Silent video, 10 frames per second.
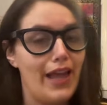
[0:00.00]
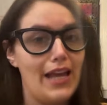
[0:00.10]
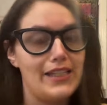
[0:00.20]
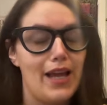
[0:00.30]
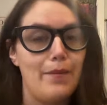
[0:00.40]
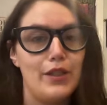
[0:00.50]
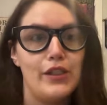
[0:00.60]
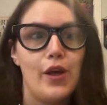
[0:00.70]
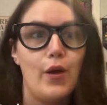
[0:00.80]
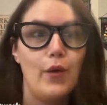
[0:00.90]
last
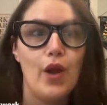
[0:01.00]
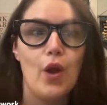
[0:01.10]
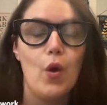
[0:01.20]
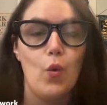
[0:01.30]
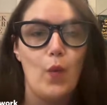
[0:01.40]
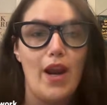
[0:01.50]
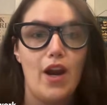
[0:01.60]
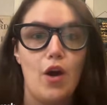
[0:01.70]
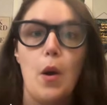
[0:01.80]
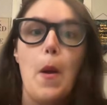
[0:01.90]
episode,
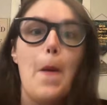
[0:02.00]
where